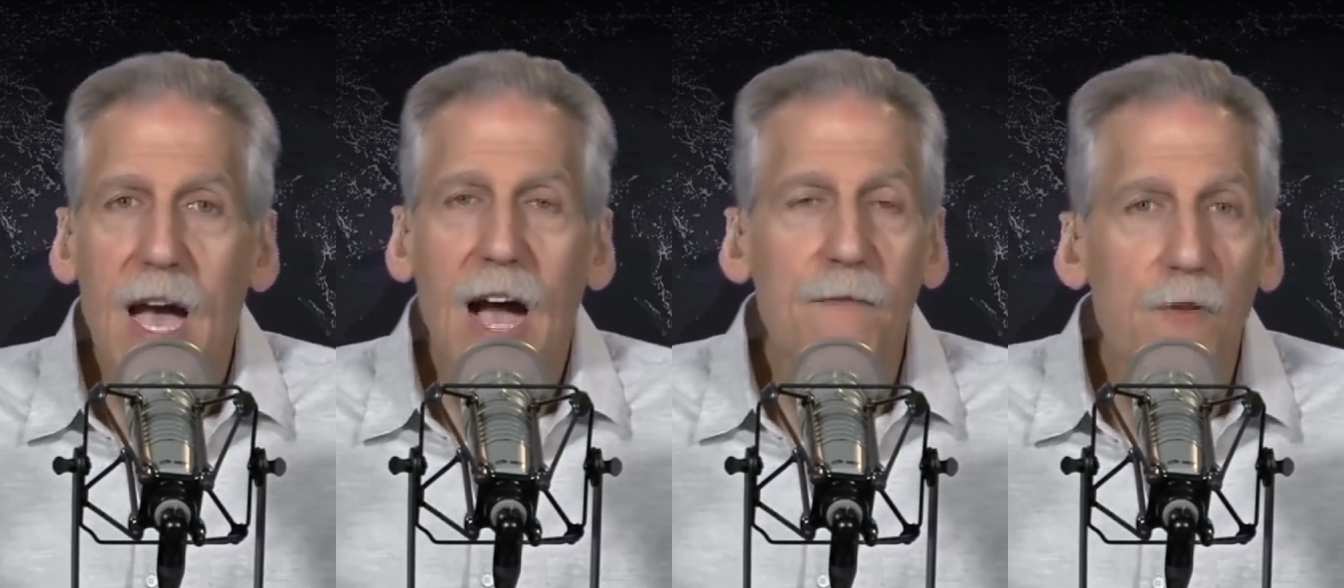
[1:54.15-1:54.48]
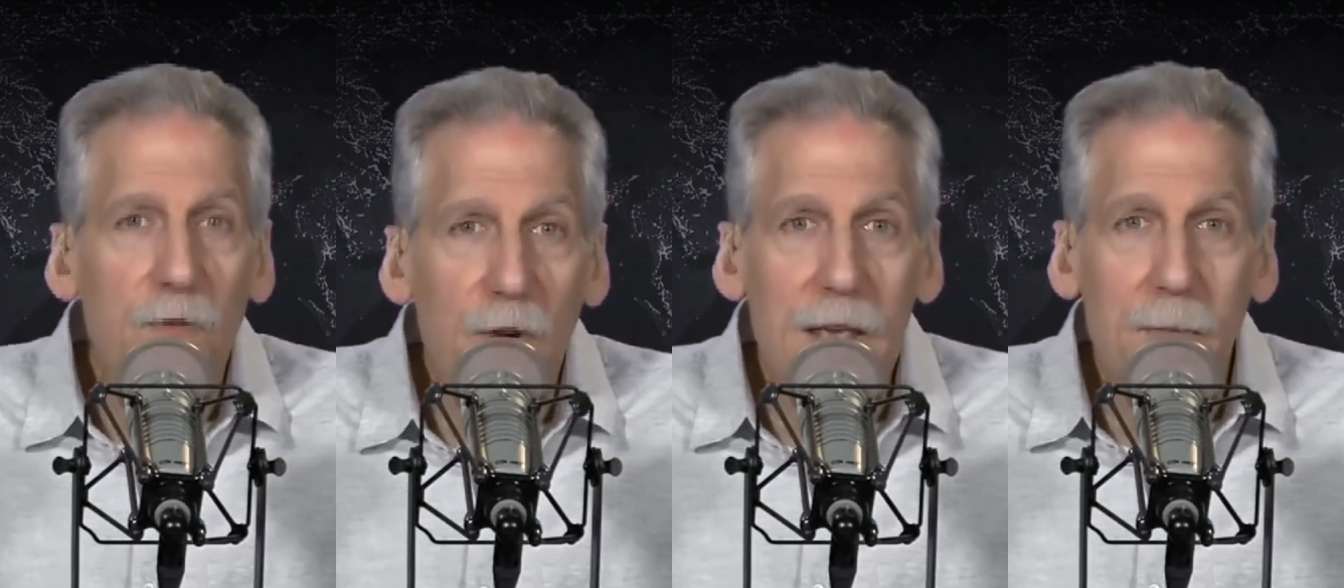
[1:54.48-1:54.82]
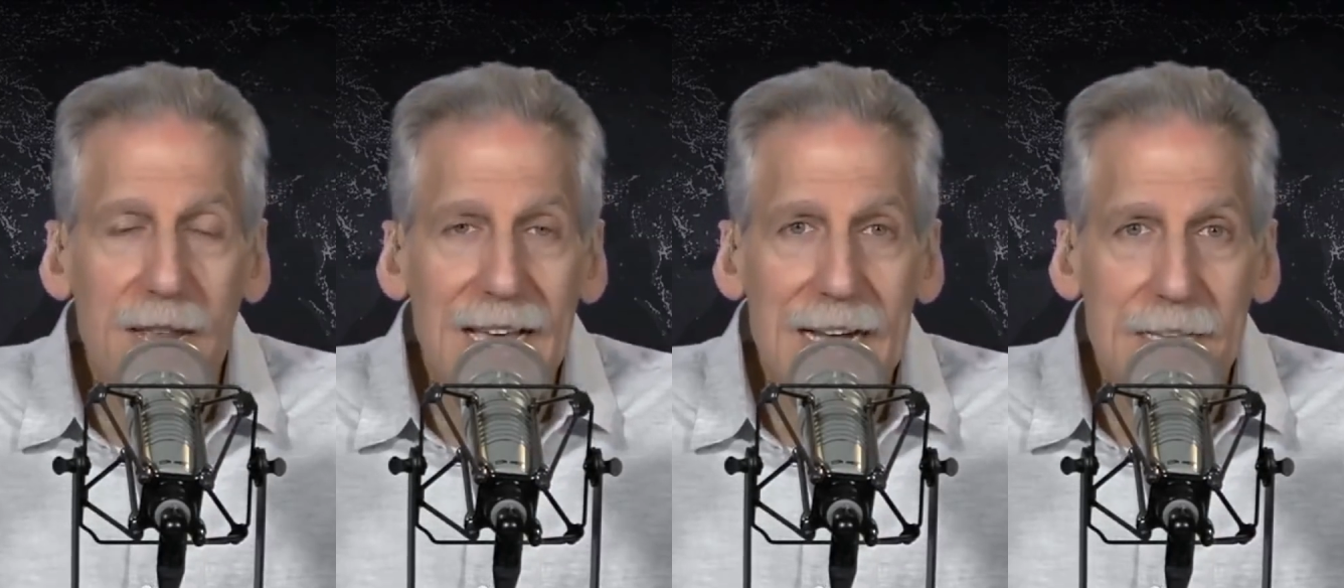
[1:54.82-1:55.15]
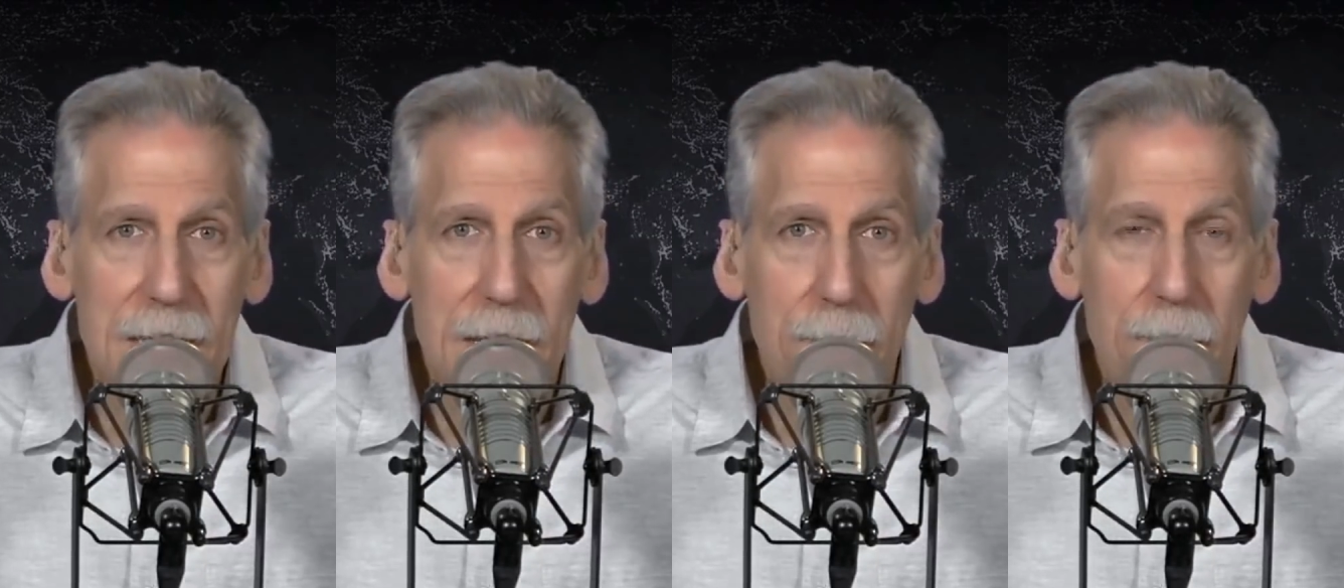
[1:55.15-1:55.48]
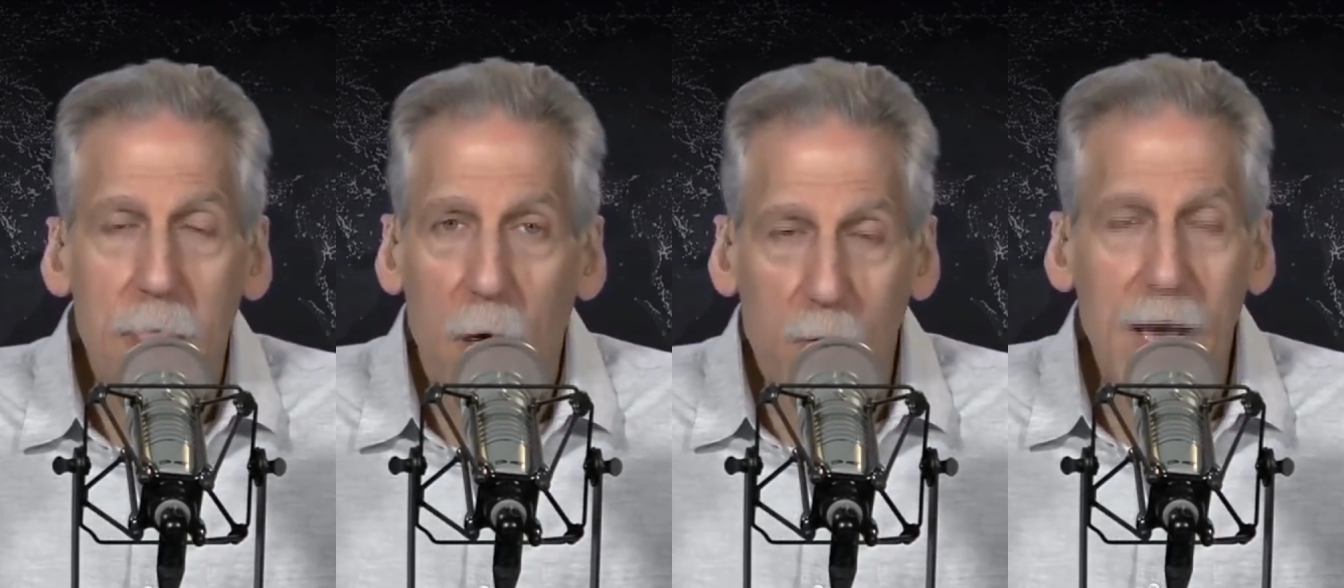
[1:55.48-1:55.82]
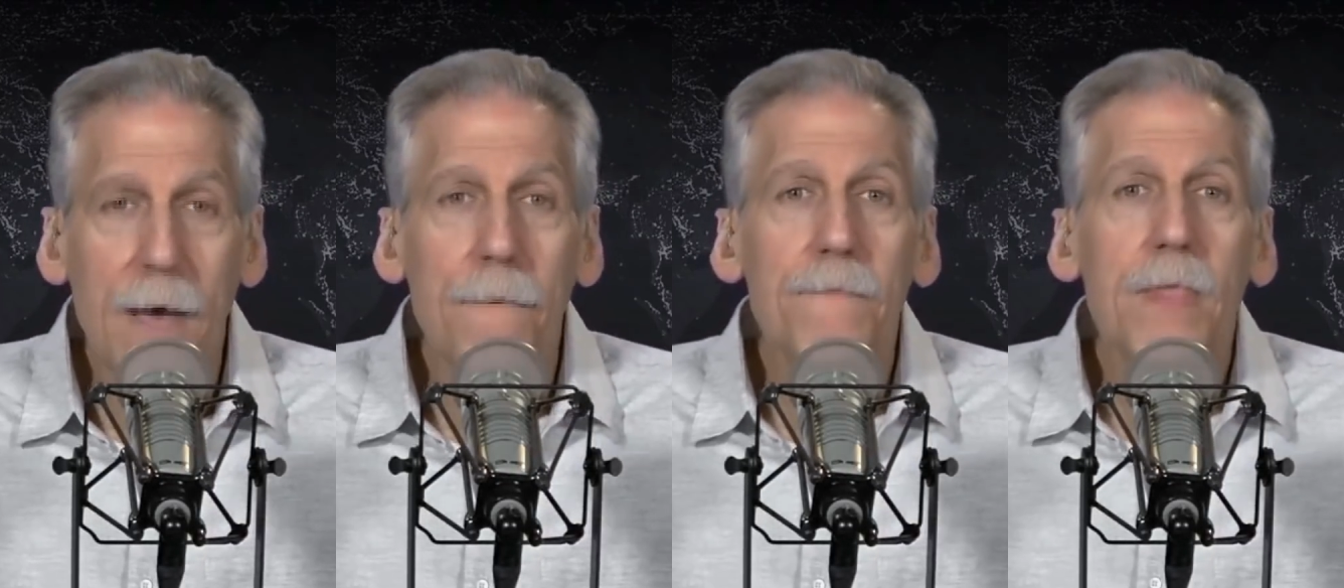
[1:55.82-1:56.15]
I'd vote for anybody against him.
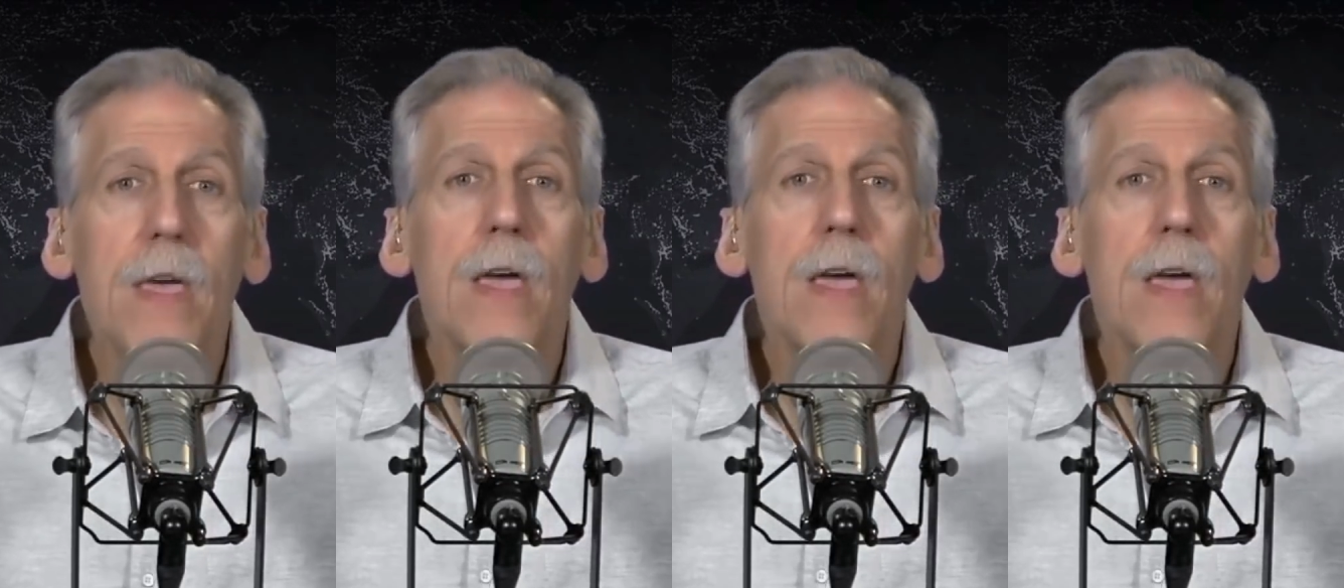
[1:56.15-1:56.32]
Okay.